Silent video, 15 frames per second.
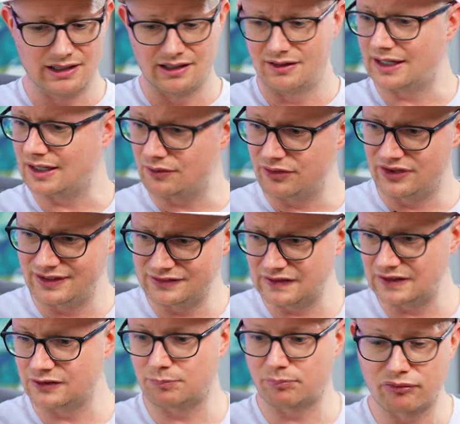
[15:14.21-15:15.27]
Now this
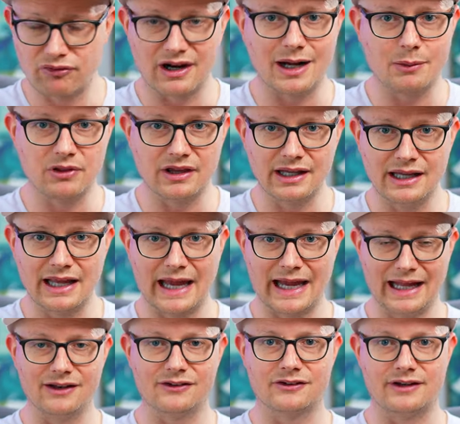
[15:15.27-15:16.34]
is probably
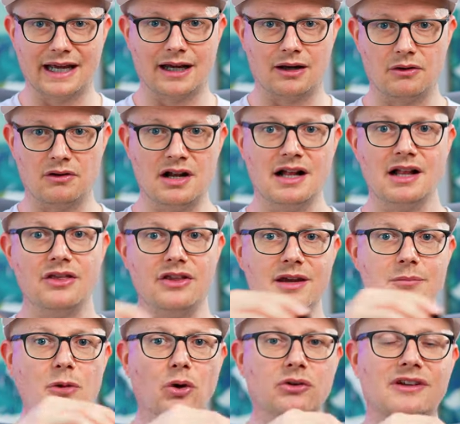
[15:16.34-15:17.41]
hands down the
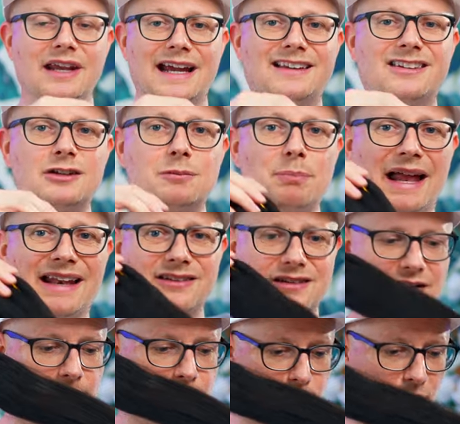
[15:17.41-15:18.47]
most
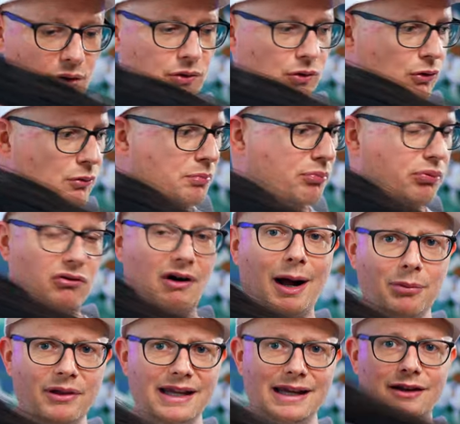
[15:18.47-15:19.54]
expensive bundle
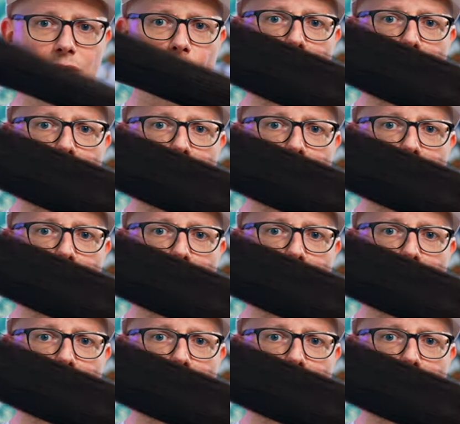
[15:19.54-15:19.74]
probably in the